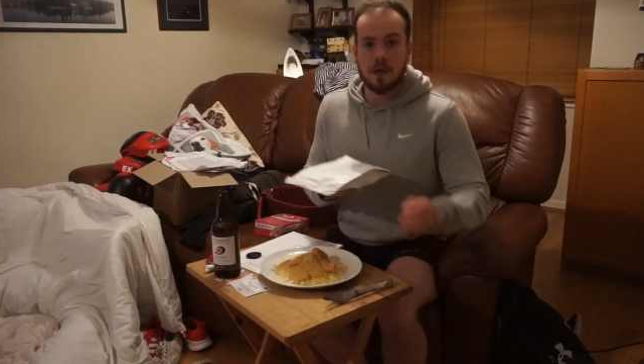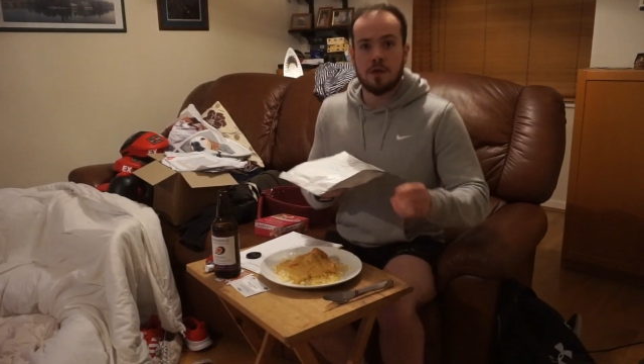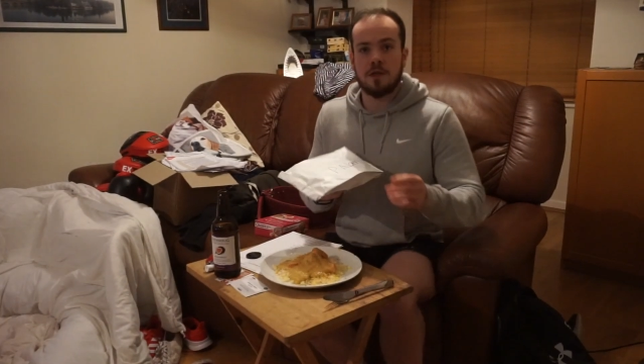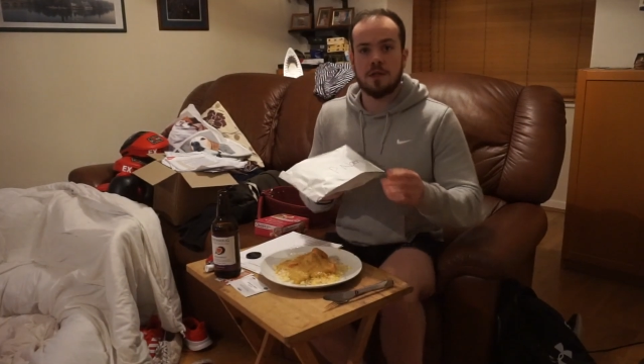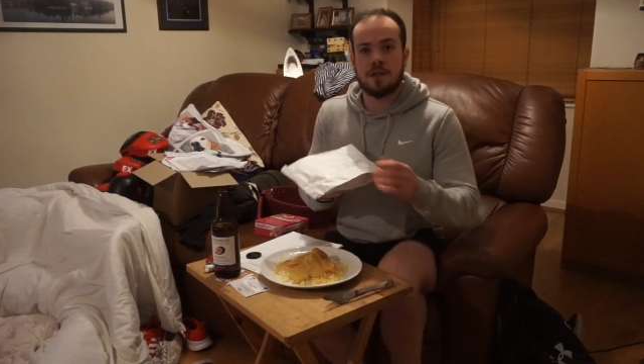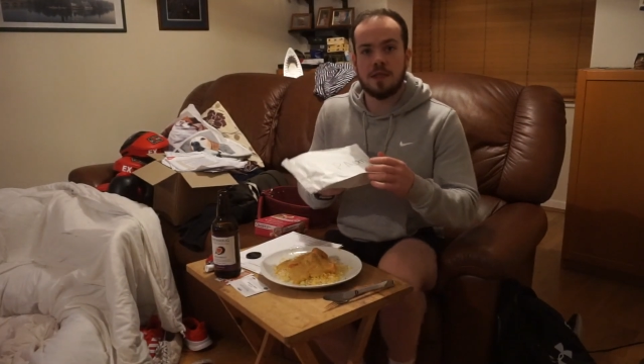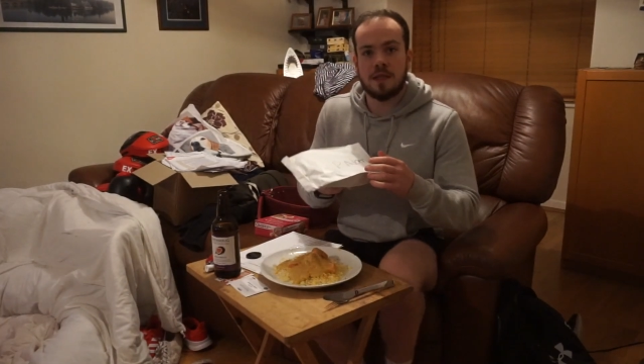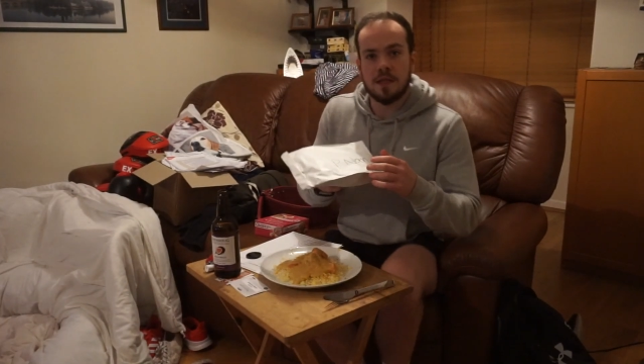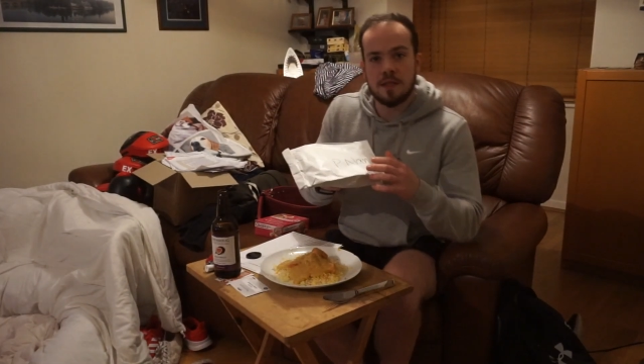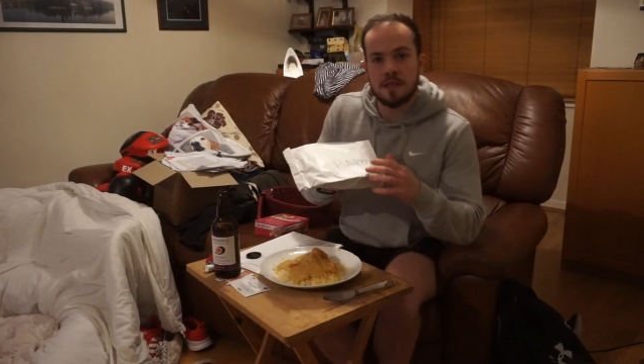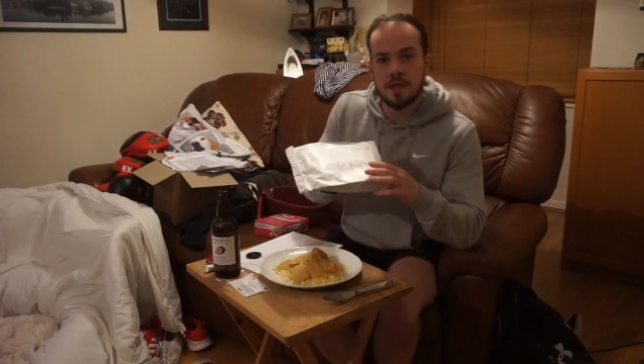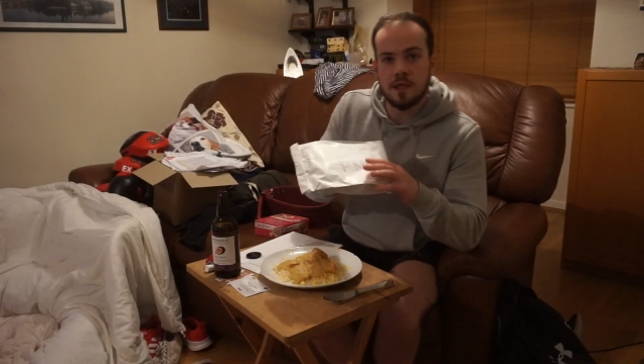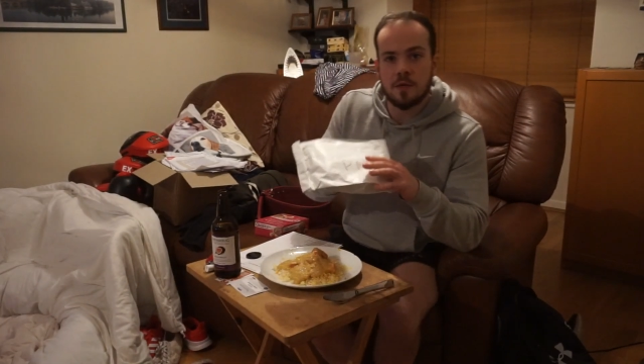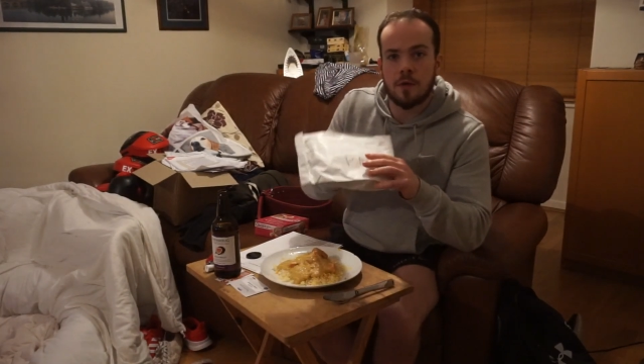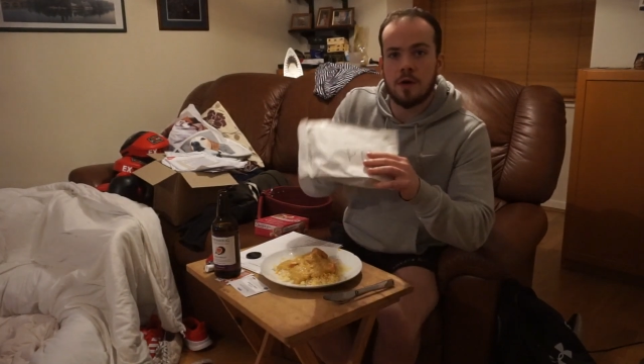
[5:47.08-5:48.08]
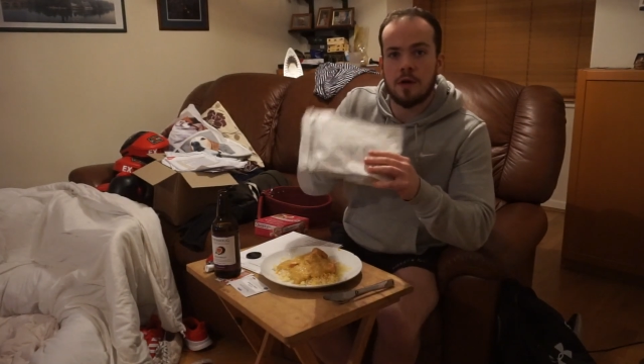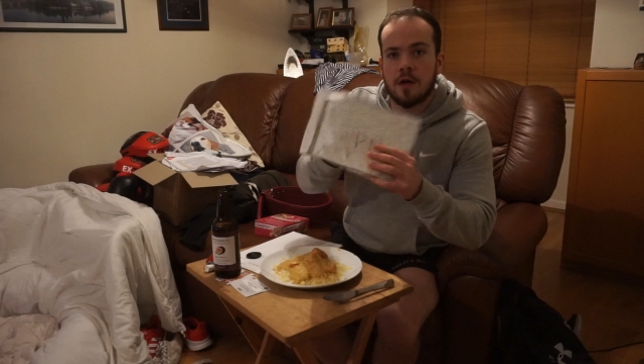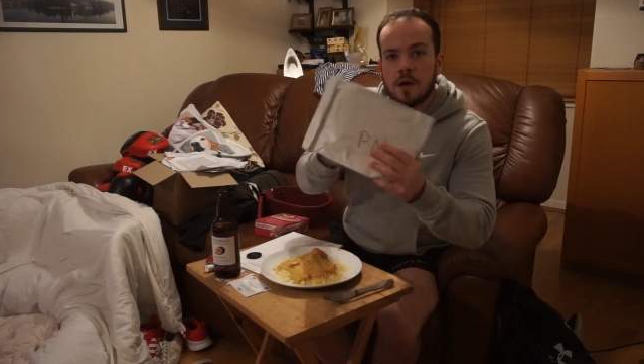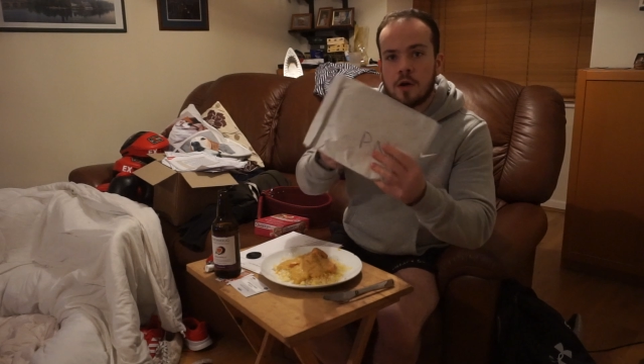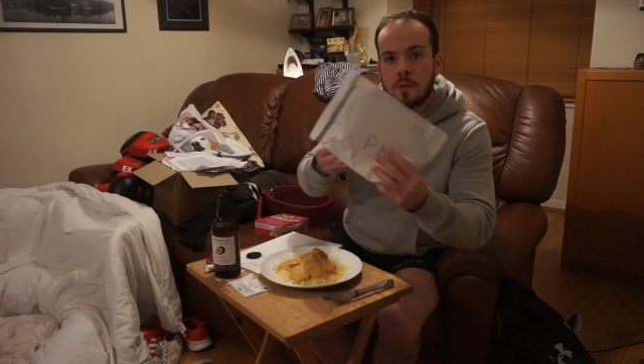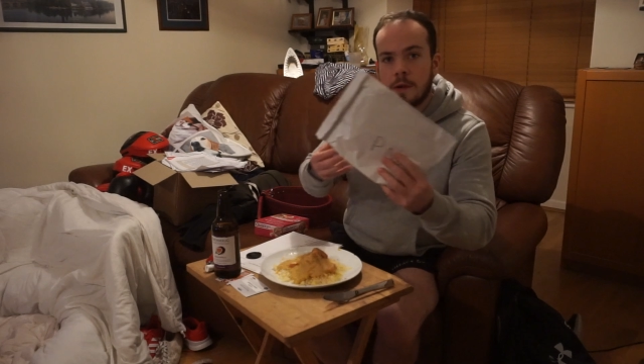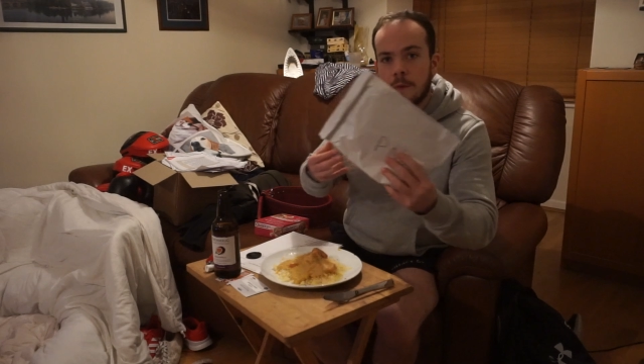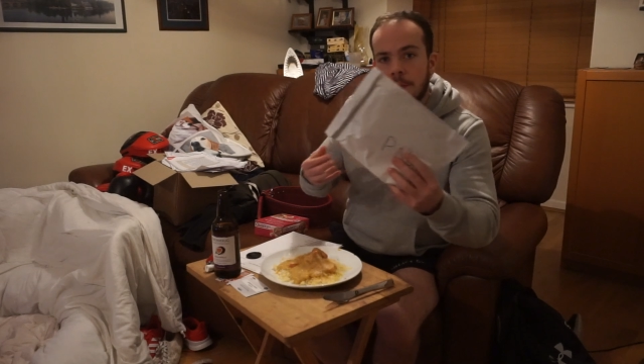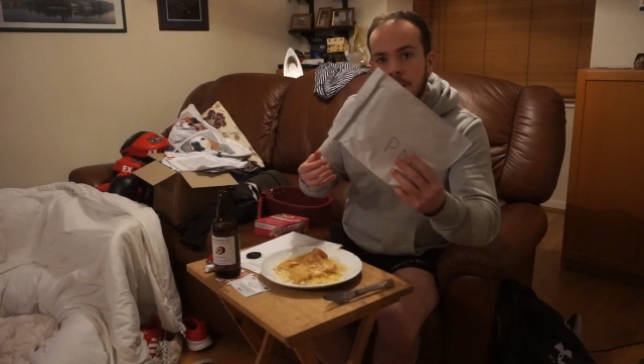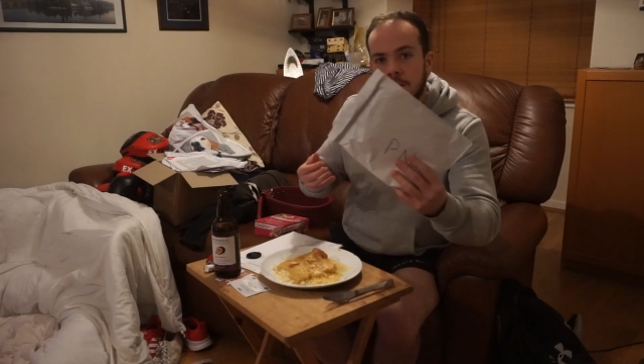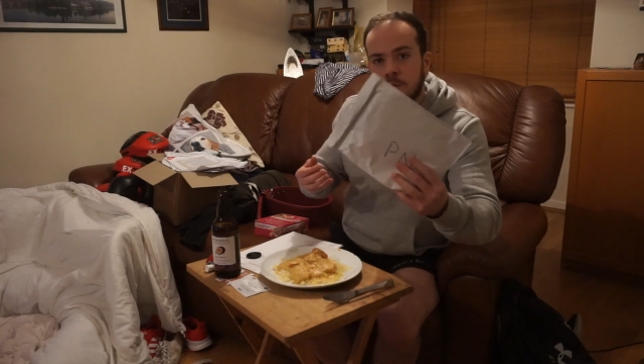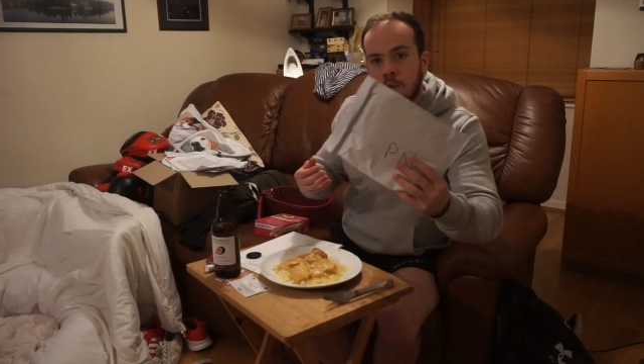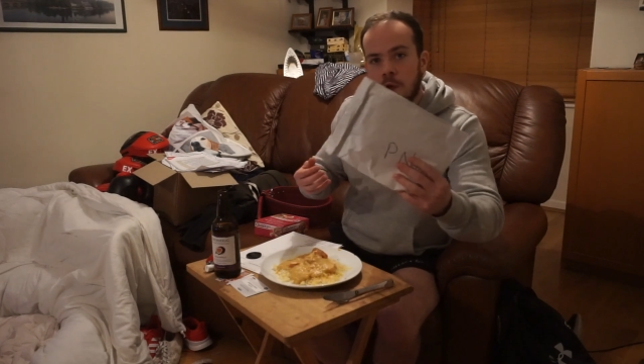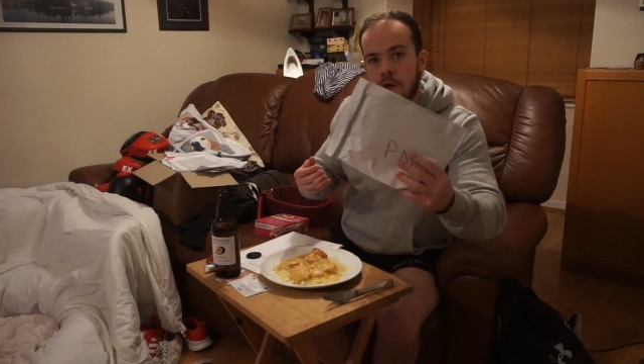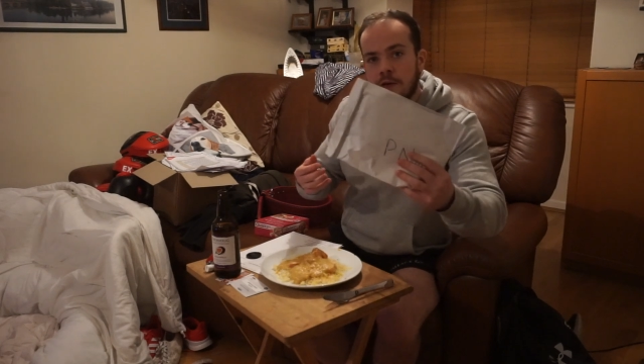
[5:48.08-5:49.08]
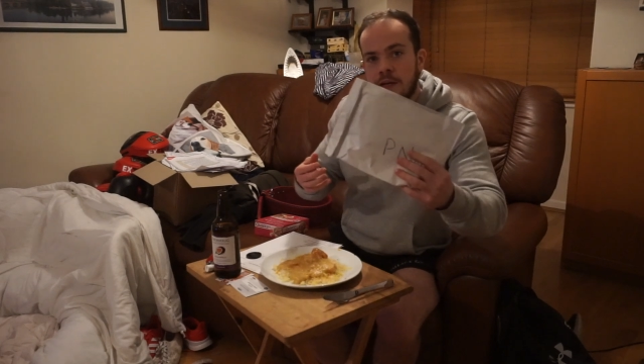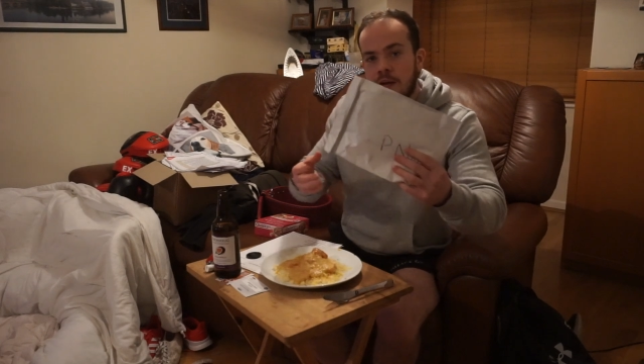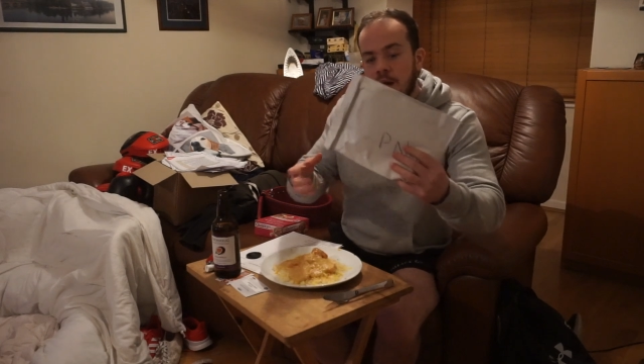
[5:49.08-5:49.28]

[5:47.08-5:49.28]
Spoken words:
Just to continue on, I've got my Peshwari